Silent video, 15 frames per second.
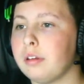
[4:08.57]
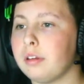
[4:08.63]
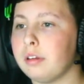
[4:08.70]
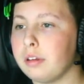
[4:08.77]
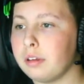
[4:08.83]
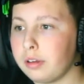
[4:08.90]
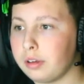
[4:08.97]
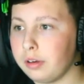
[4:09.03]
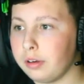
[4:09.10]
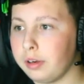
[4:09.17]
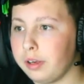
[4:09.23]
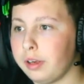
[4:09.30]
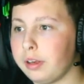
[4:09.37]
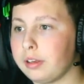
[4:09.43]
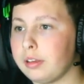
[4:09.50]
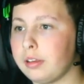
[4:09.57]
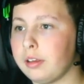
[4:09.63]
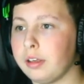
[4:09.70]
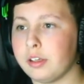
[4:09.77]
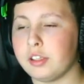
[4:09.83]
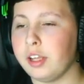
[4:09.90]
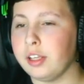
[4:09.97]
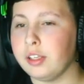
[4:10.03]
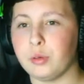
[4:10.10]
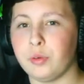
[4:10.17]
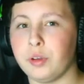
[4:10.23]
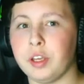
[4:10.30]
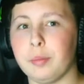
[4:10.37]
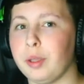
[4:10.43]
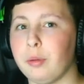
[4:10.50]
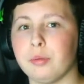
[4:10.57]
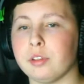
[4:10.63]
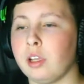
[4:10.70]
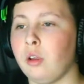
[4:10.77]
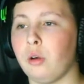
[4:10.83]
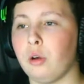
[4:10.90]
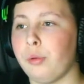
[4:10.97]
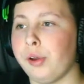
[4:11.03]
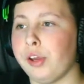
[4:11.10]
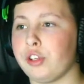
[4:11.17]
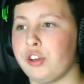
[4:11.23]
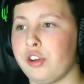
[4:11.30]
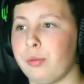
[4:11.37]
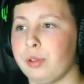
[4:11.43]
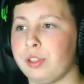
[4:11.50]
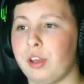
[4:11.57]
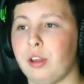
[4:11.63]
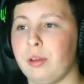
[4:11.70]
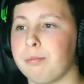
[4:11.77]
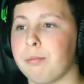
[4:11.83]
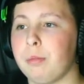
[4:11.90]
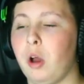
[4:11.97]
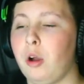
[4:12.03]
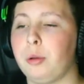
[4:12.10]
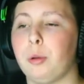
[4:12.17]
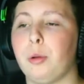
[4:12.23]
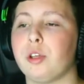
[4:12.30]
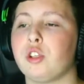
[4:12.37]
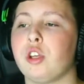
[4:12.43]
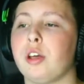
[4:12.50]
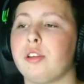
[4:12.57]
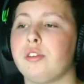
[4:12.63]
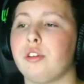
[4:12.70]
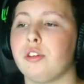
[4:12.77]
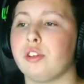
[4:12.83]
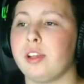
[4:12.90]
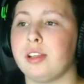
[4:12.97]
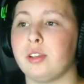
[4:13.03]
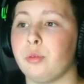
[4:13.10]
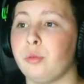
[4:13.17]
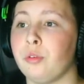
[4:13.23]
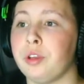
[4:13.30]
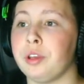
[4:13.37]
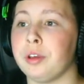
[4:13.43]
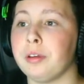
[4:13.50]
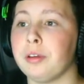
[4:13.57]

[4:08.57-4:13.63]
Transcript: Correct. I just had to read it, but it was a long question. It wasn't a hard question to answer. I just had to read it.